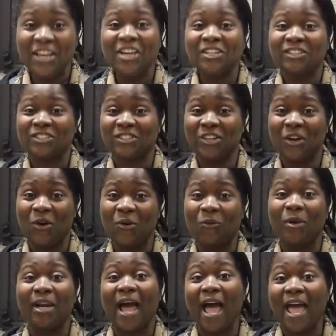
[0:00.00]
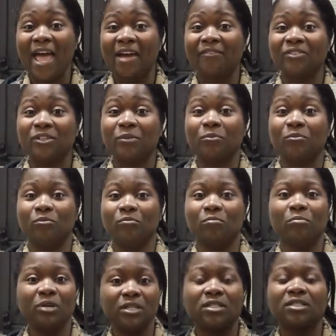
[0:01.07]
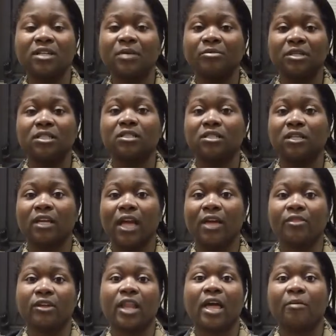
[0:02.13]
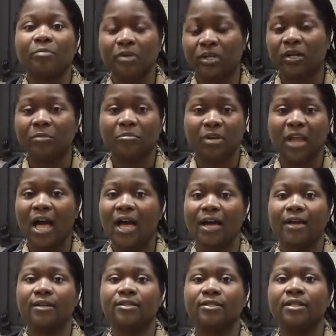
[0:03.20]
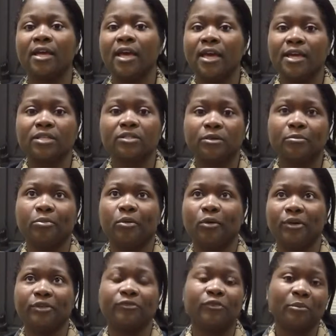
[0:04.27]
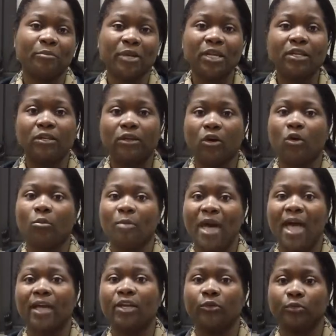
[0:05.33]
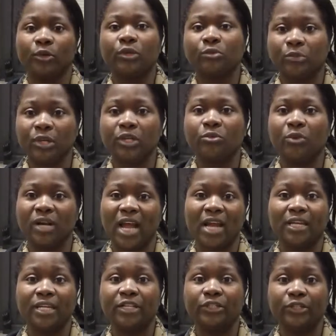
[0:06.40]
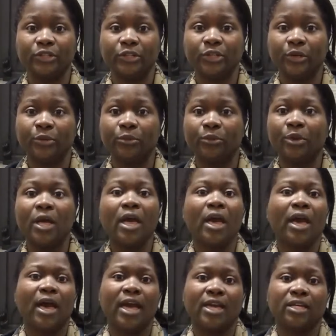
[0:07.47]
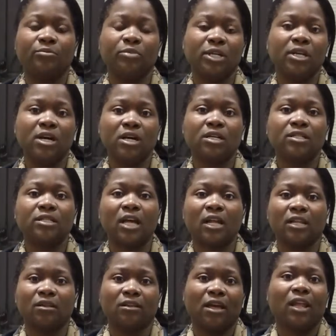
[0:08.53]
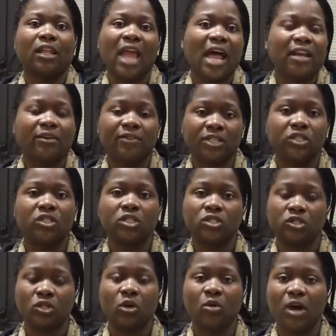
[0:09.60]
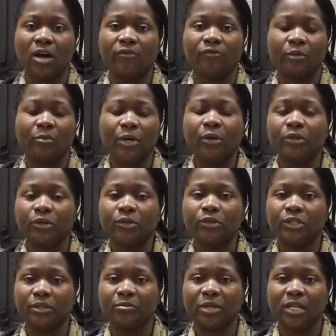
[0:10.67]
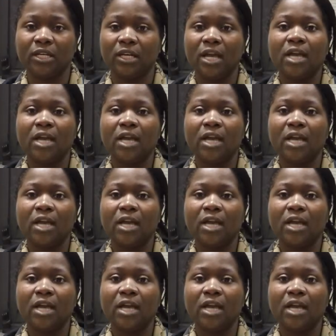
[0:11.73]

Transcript: So when I have to put something together, like put up blinds, it's important for me to go back and reread what I need to do. And because a lot of it is just so unfamiliar to me.